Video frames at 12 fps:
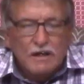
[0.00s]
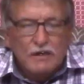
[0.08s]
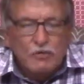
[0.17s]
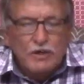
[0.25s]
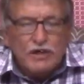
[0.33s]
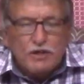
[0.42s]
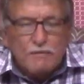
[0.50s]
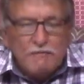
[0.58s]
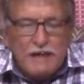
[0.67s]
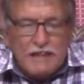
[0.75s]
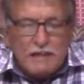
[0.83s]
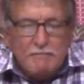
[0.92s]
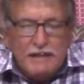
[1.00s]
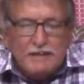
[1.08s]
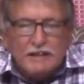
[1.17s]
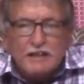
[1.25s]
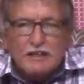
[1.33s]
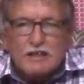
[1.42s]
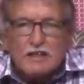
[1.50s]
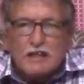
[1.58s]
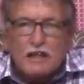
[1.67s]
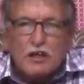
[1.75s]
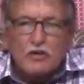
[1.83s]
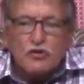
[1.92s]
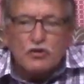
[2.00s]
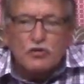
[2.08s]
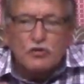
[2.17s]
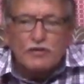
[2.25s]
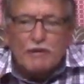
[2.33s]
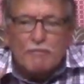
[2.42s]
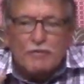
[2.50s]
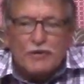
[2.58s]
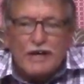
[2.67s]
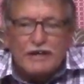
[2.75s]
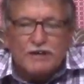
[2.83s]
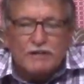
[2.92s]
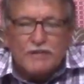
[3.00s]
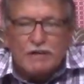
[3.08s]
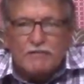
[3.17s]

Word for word: which must be disclosed to the bride of